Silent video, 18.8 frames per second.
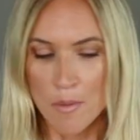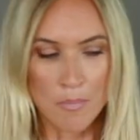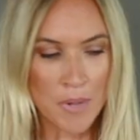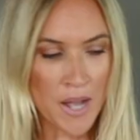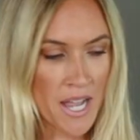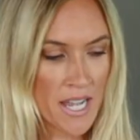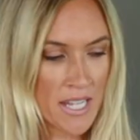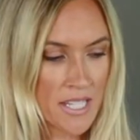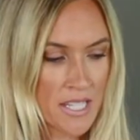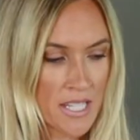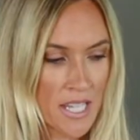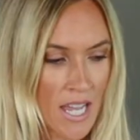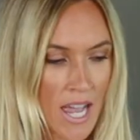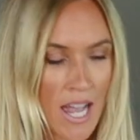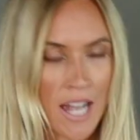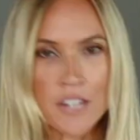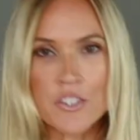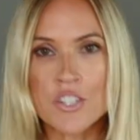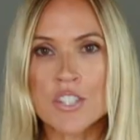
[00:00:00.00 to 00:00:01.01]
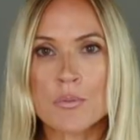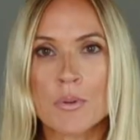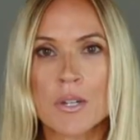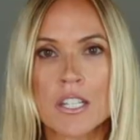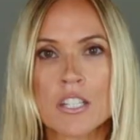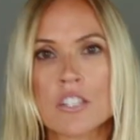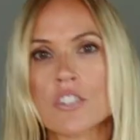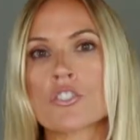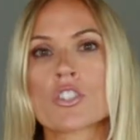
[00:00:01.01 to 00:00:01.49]
But I just
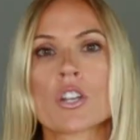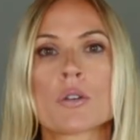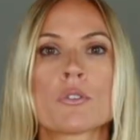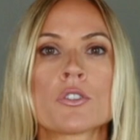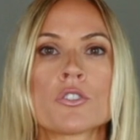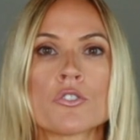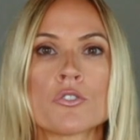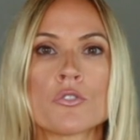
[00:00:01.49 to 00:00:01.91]
wanted to share with